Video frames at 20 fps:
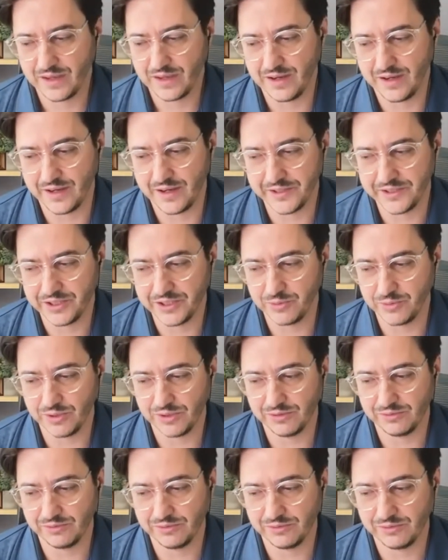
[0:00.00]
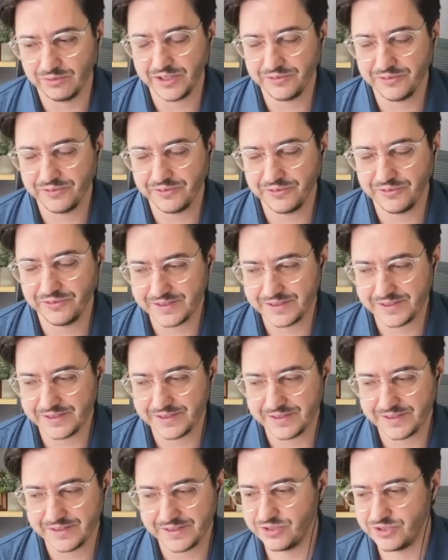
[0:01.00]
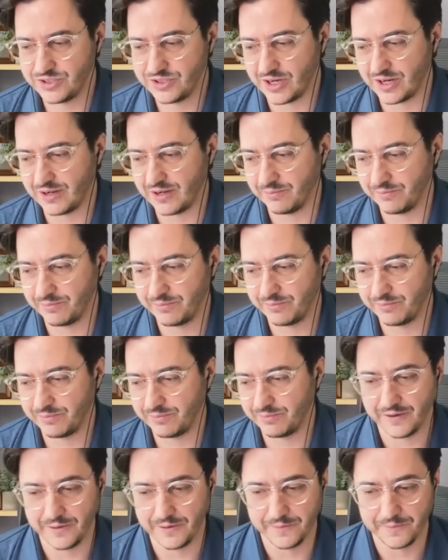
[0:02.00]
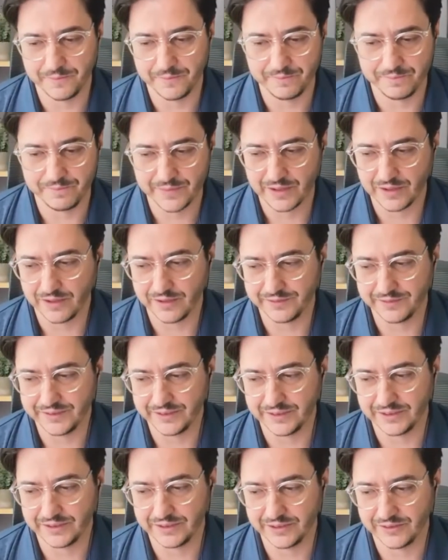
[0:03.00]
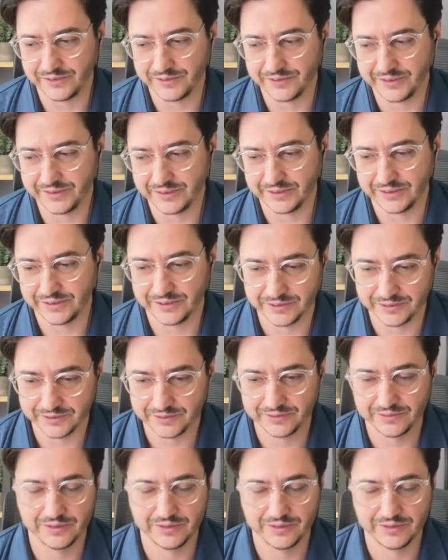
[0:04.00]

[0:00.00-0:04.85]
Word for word: uh you will very fast jump um on the on the